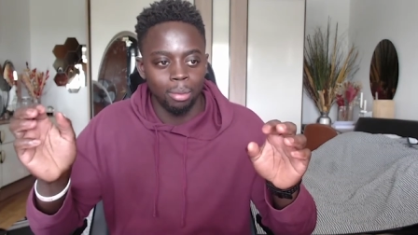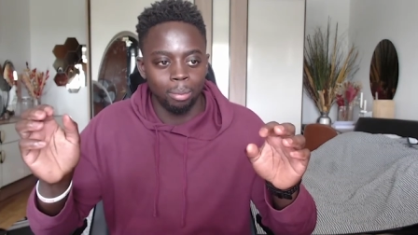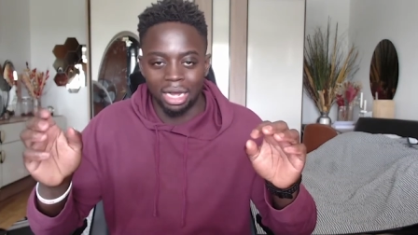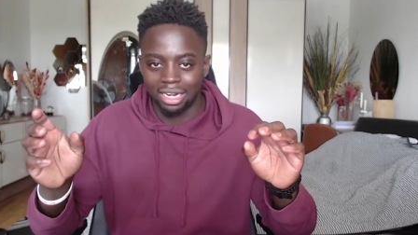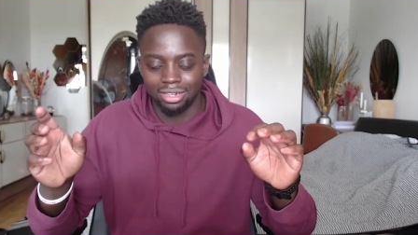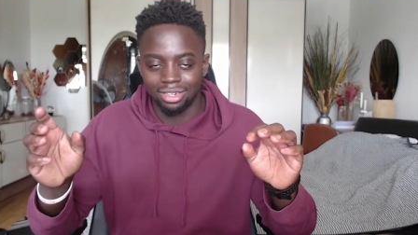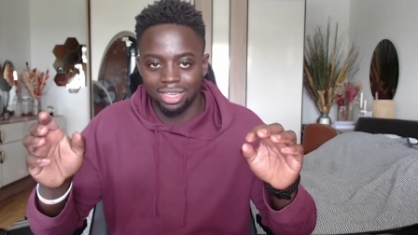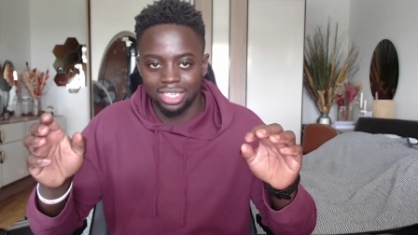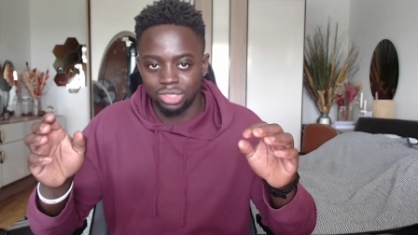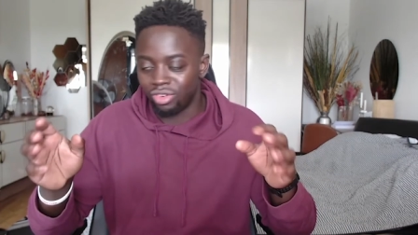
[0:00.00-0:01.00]
But
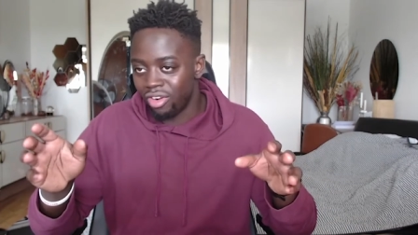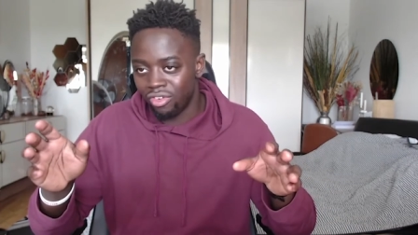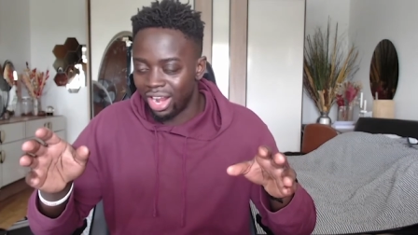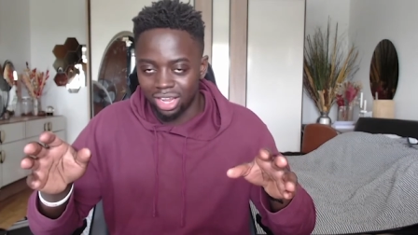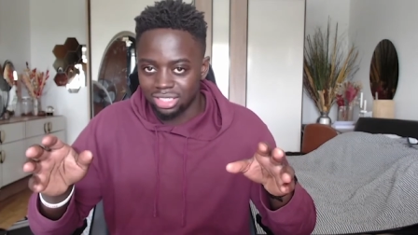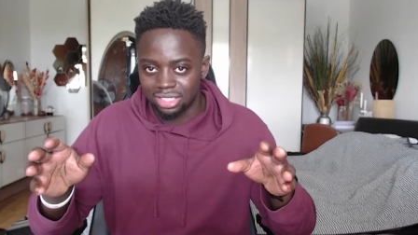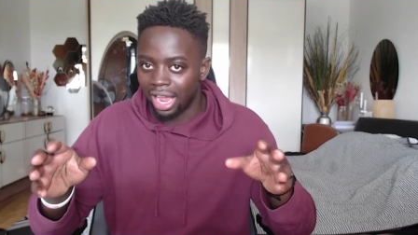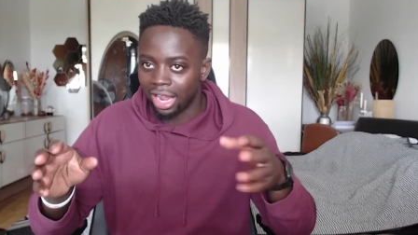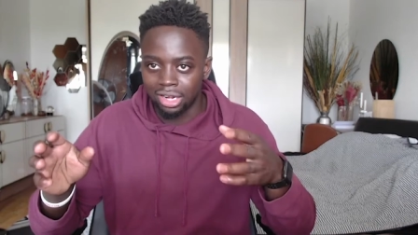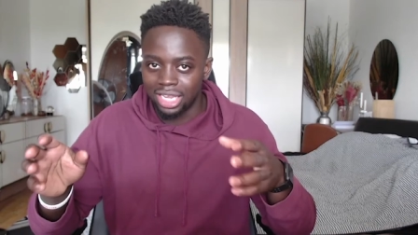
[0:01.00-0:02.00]
it's very rare because I
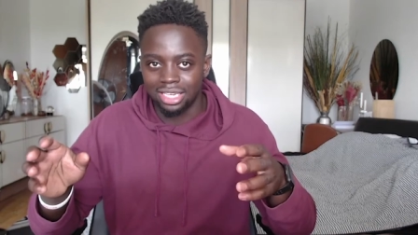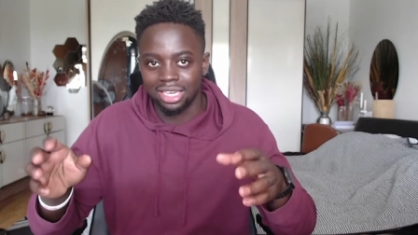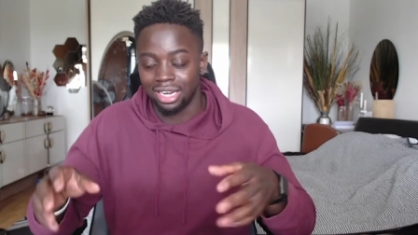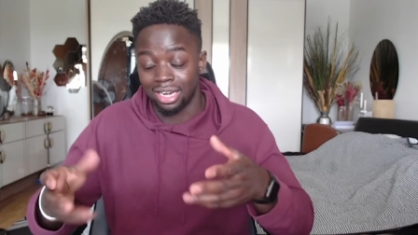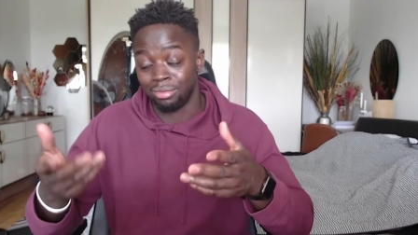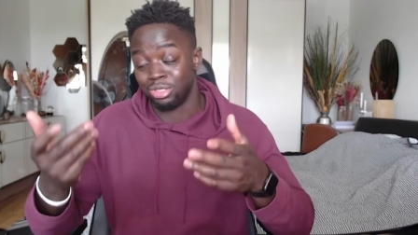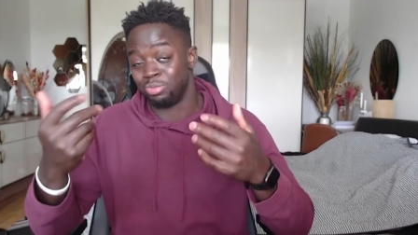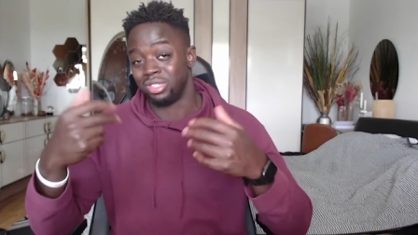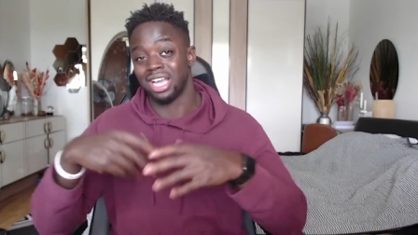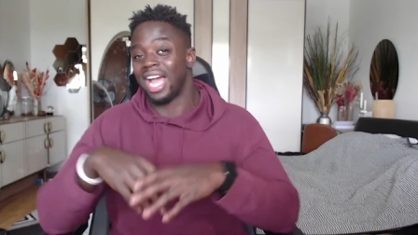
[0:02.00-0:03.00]
could eat dinner and I'll just
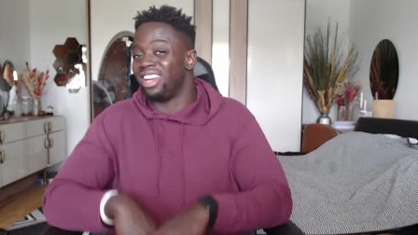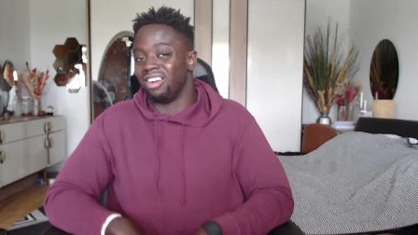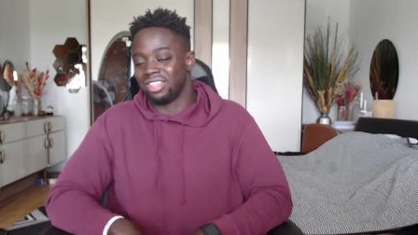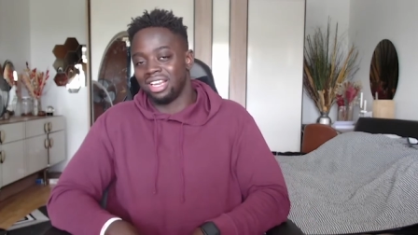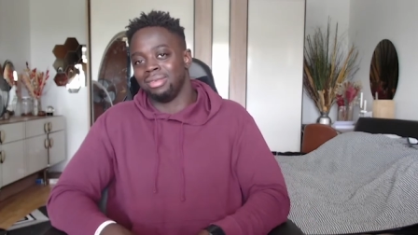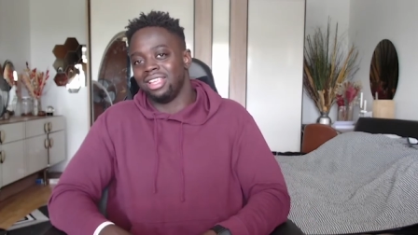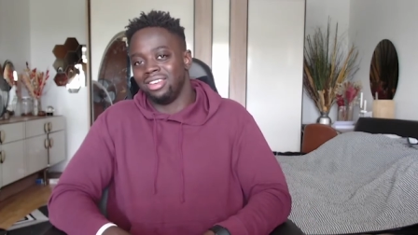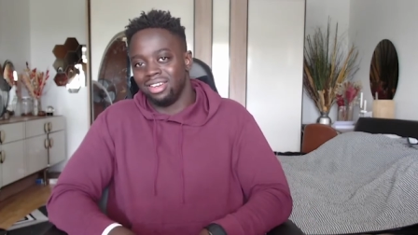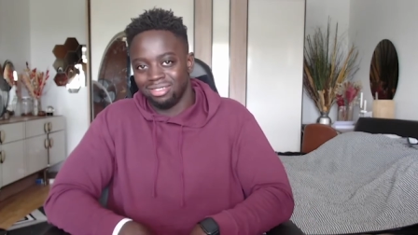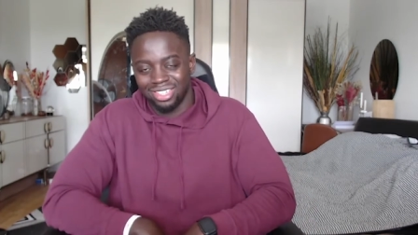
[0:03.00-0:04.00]
be tired after. And I'm like, you
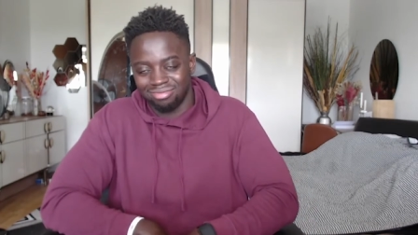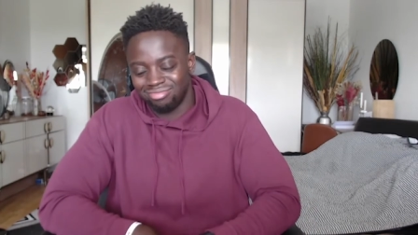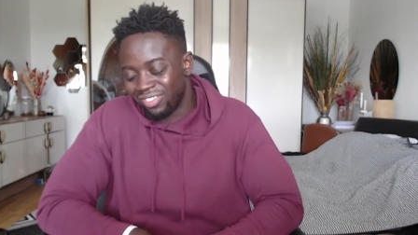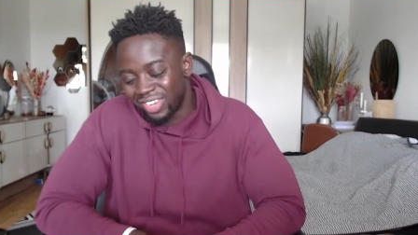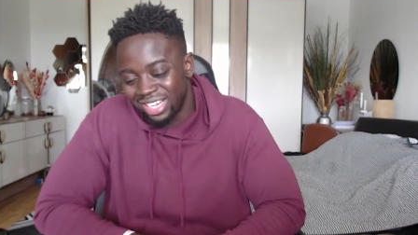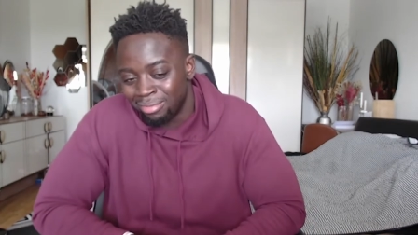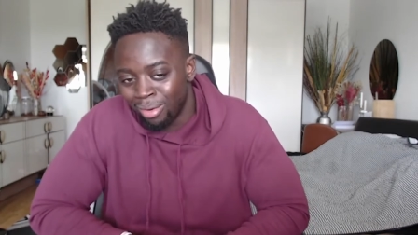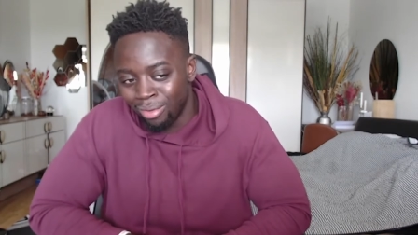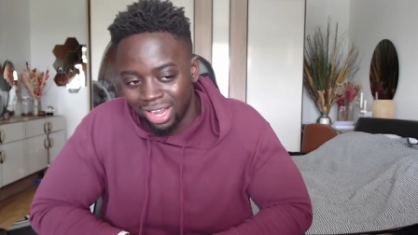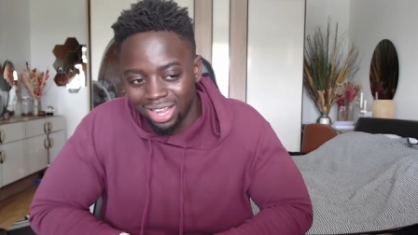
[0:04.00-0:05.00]
know what? I've already done my
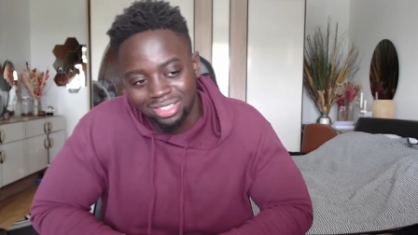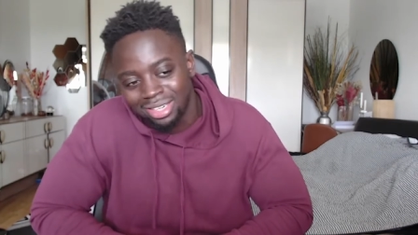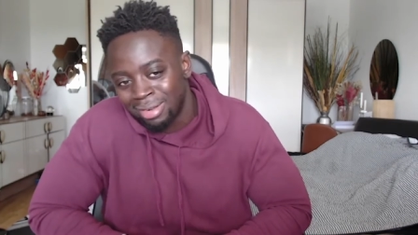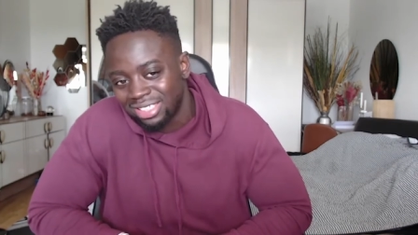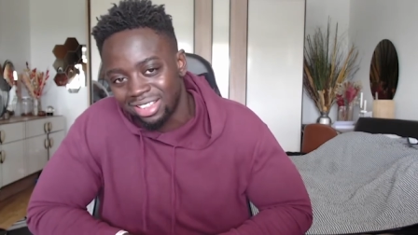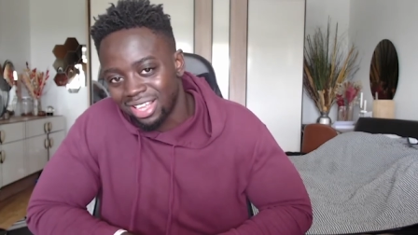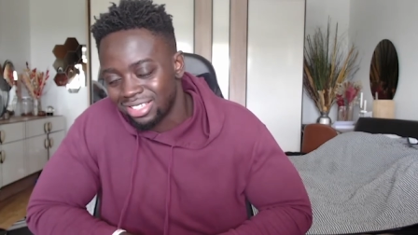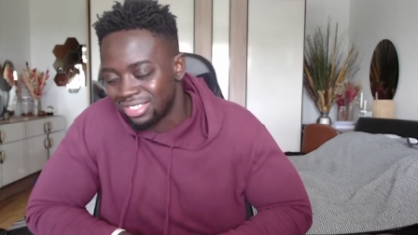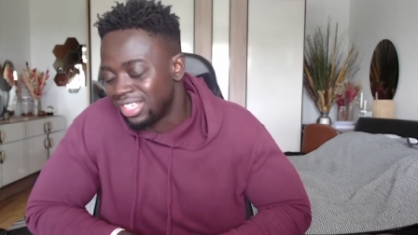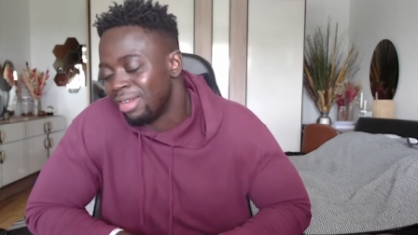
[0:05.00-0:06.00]
workout, done my ten
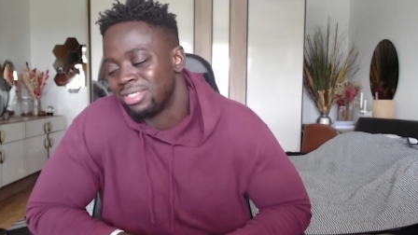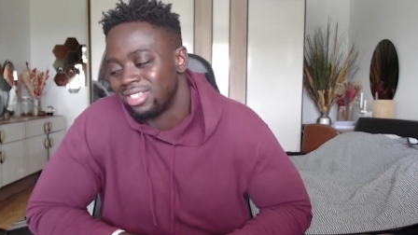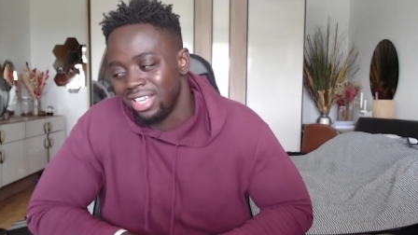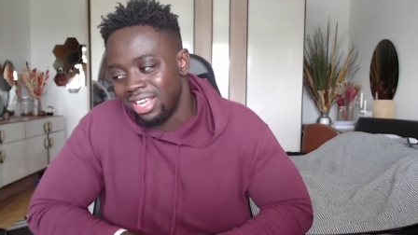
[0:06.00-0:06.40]
thousand steps.